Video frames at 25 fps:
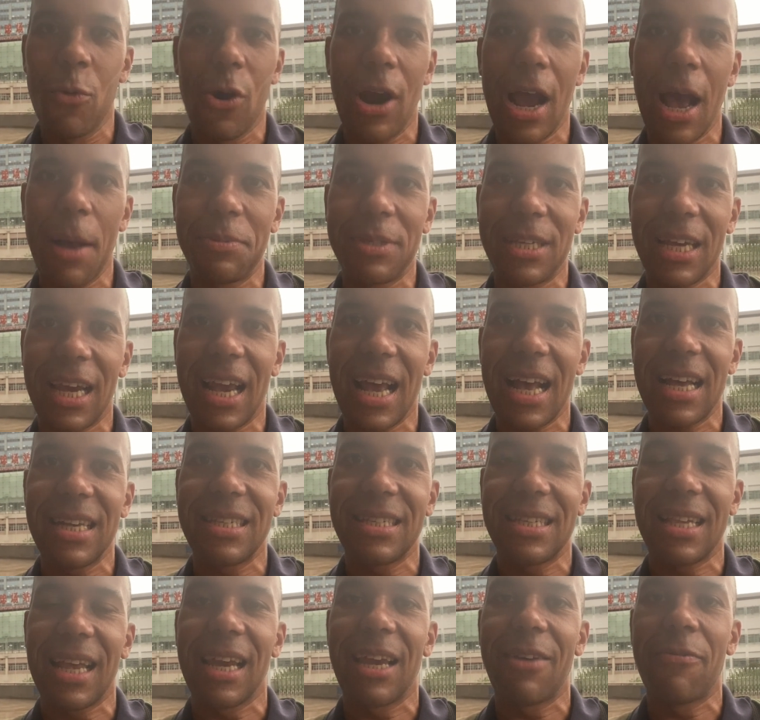apps, I
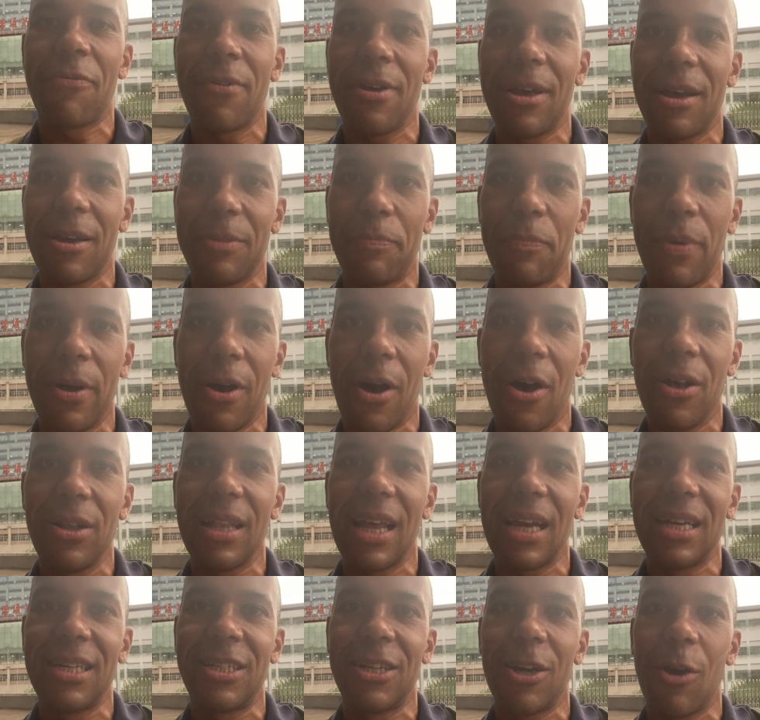guess, like
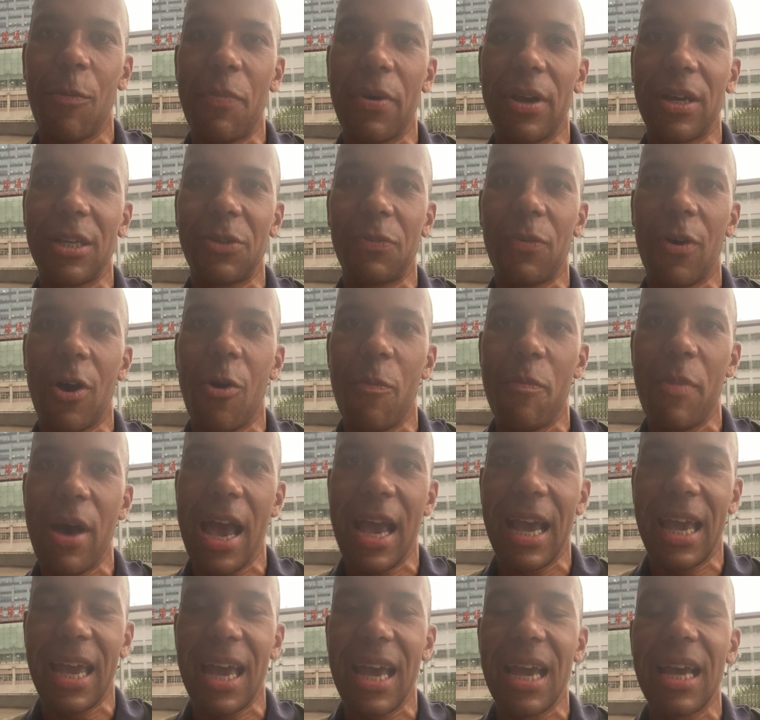online shopping as well,
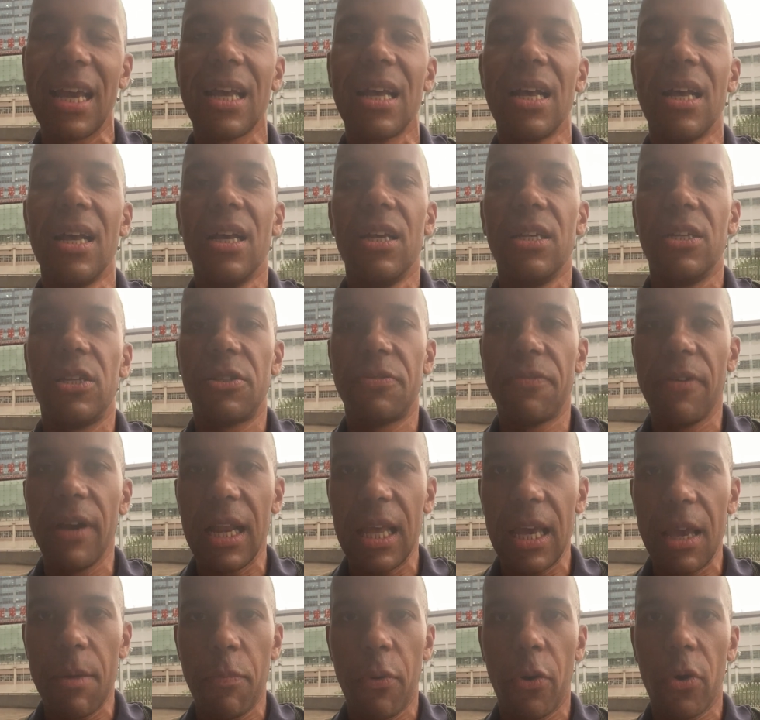banking. So it's
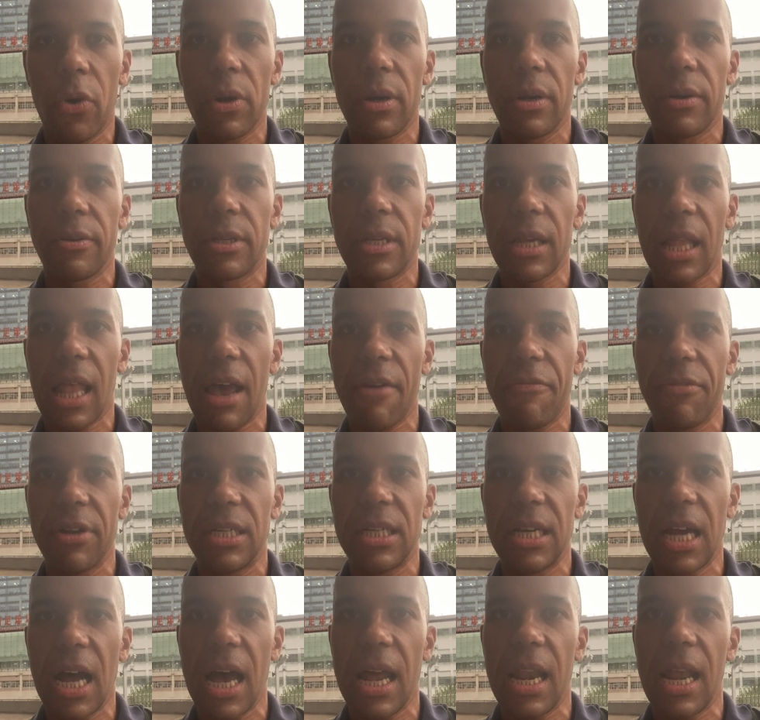really important to life in
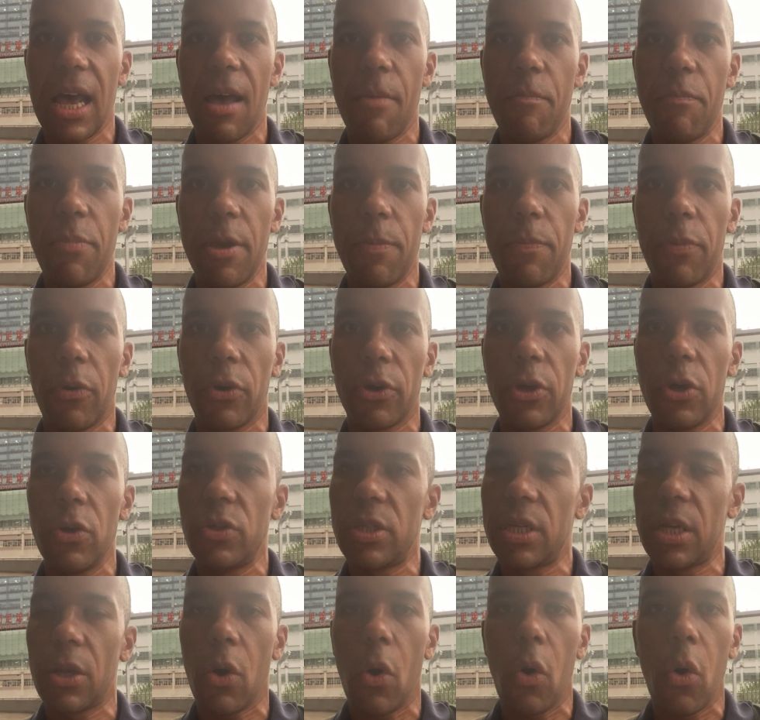China, and people
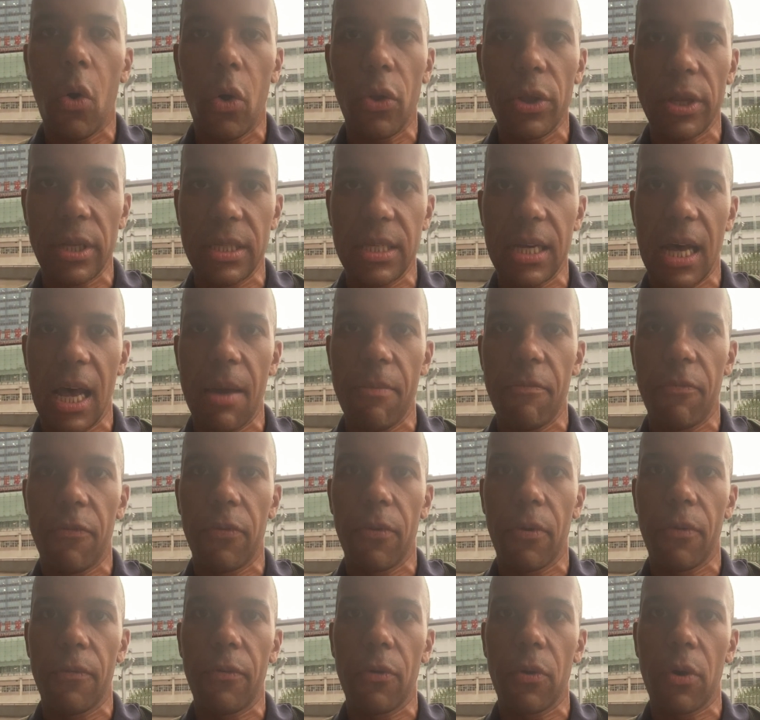use it all the time
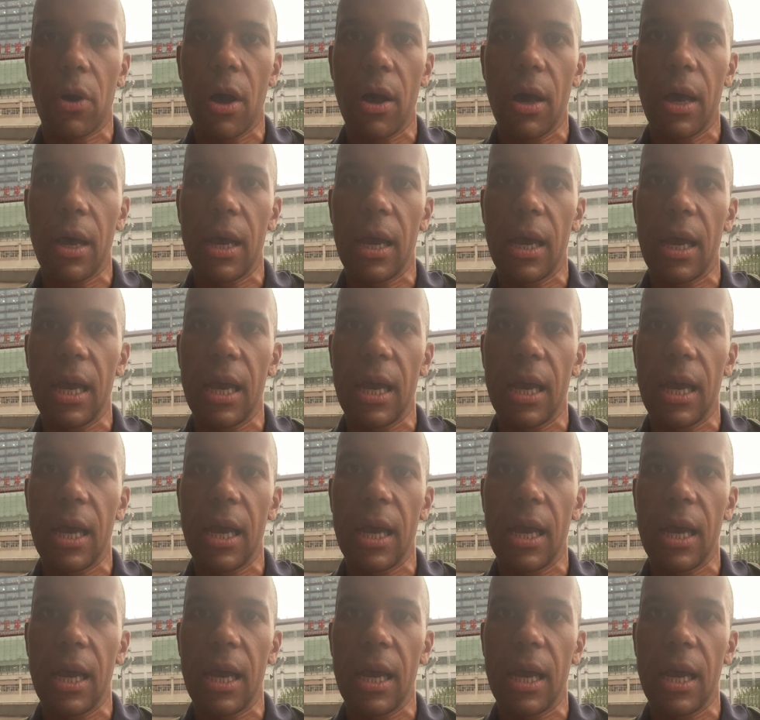for